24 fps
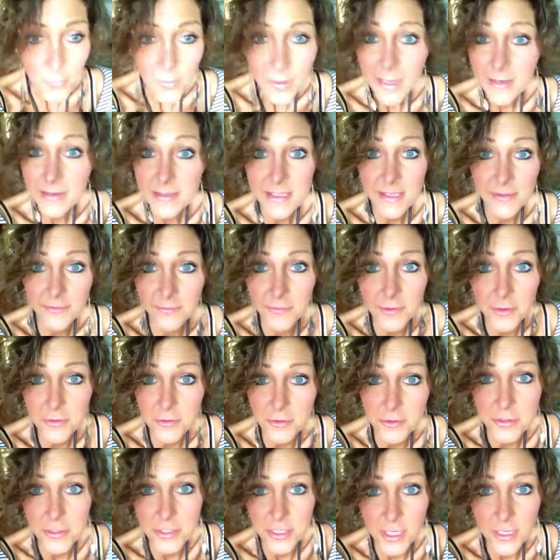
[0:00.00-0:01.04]
one else can fill
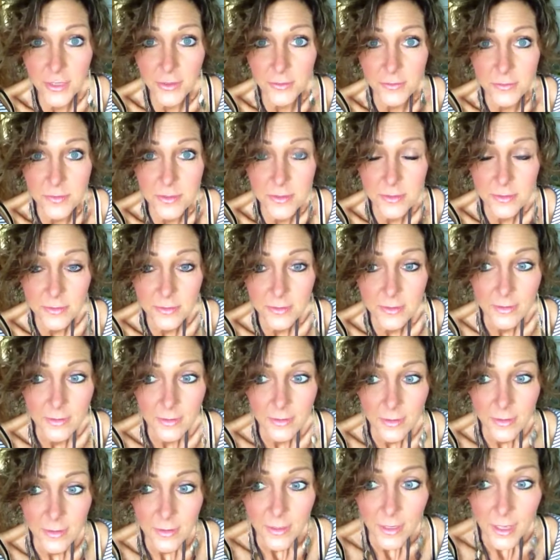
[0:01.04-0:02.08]
your shoes.
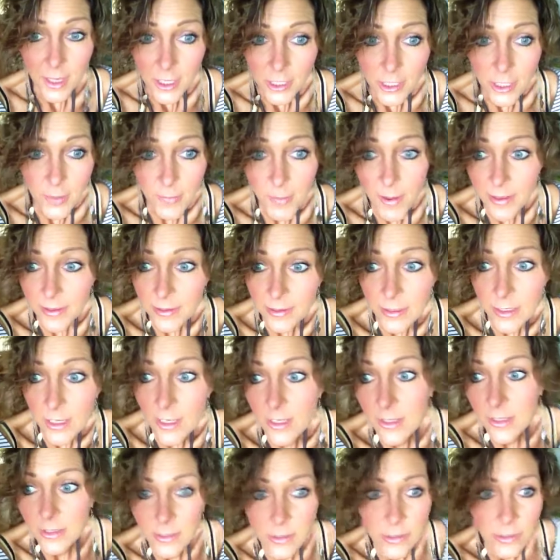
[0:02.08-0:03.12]
Nobody,
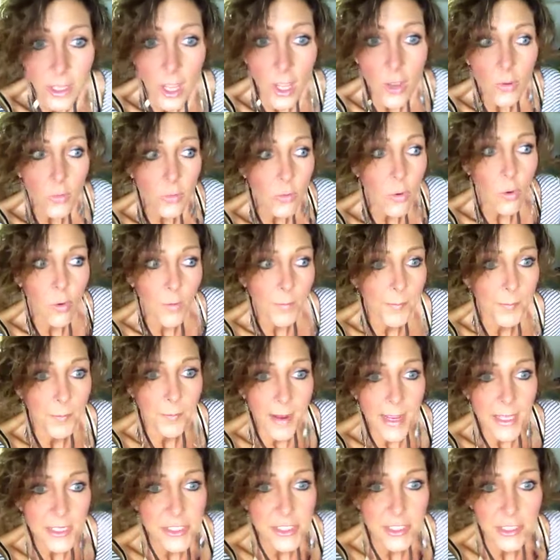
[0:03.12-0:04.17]
no
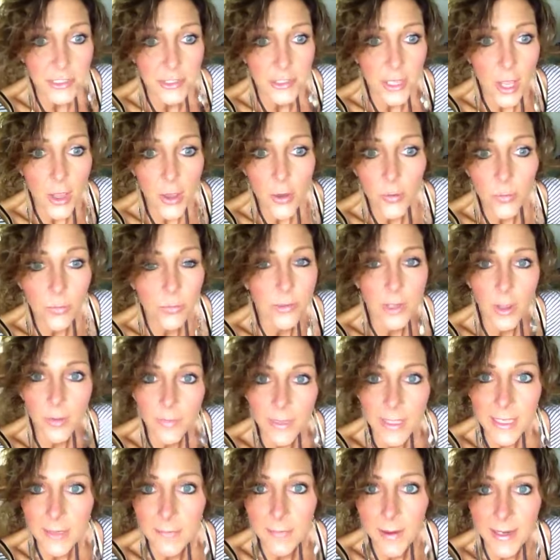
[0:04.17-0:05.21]
corporation, no, no
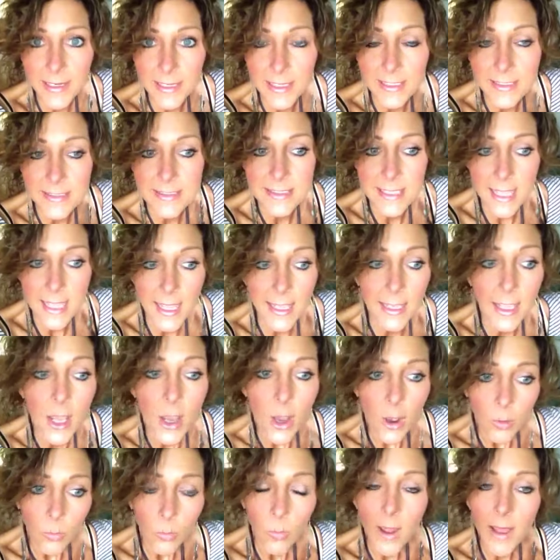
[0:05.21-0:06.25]
anybody can say,
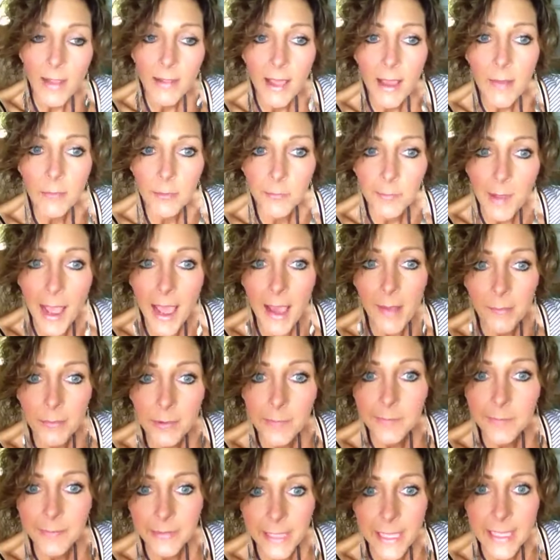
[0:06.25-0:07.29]
well, I'm, re I'm
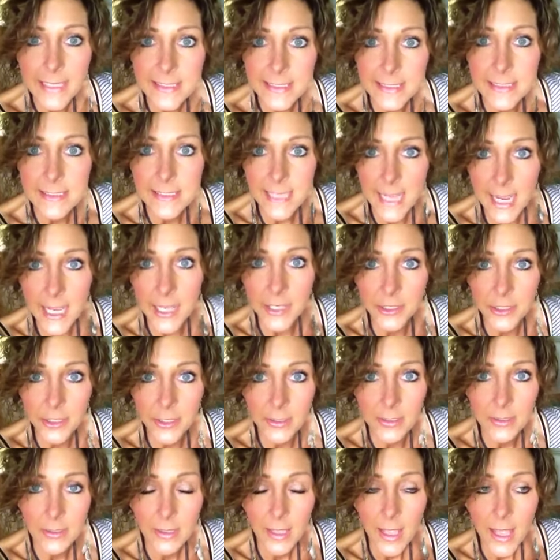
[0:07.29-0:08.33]
replacing Tanya.
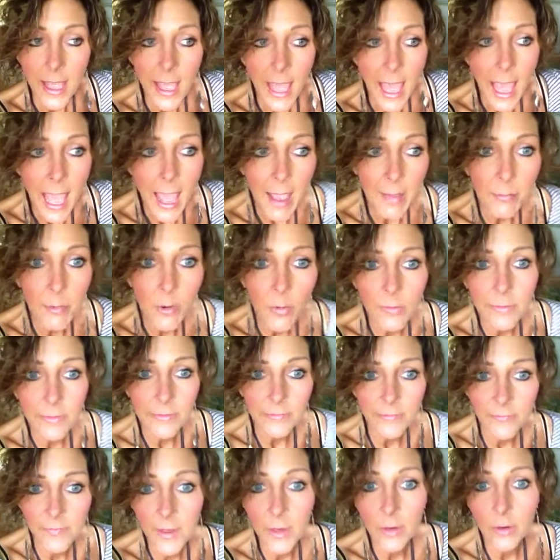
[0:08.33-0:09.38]
I'm going to
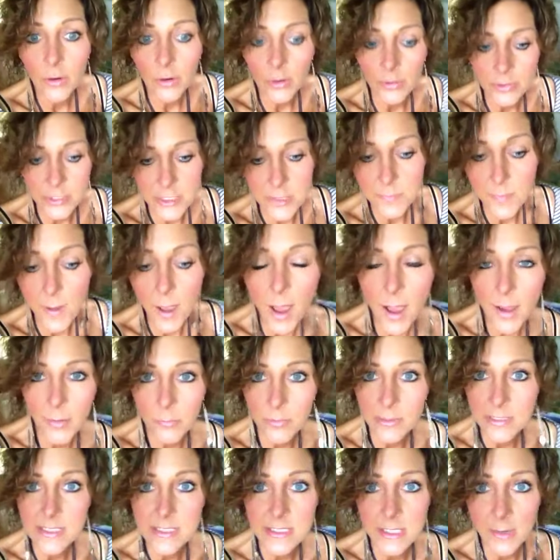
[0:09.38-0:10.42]
fill her spot
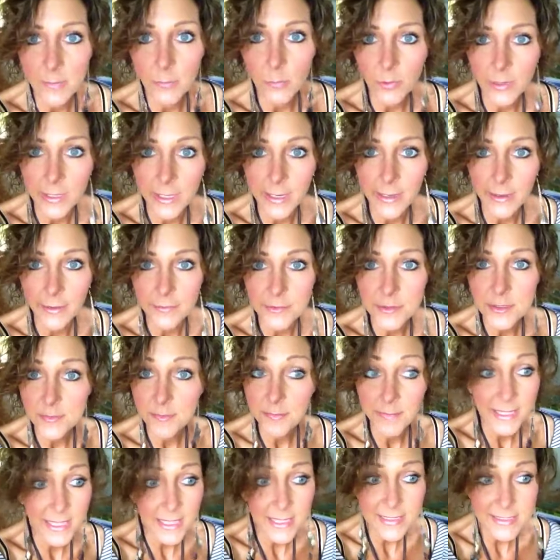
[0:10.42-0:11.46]
with someone else.
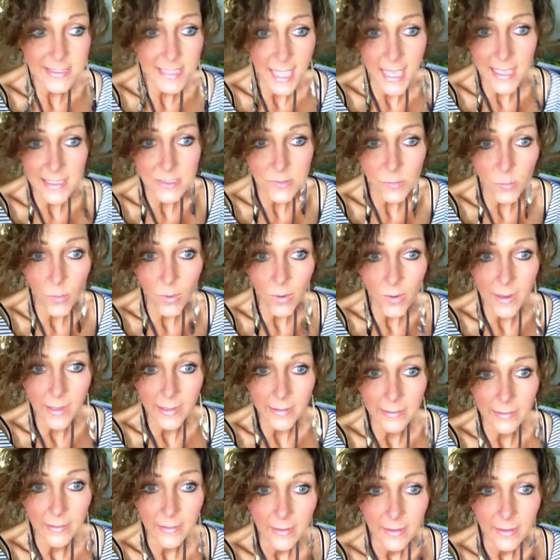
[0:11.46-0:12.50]
Because guess what?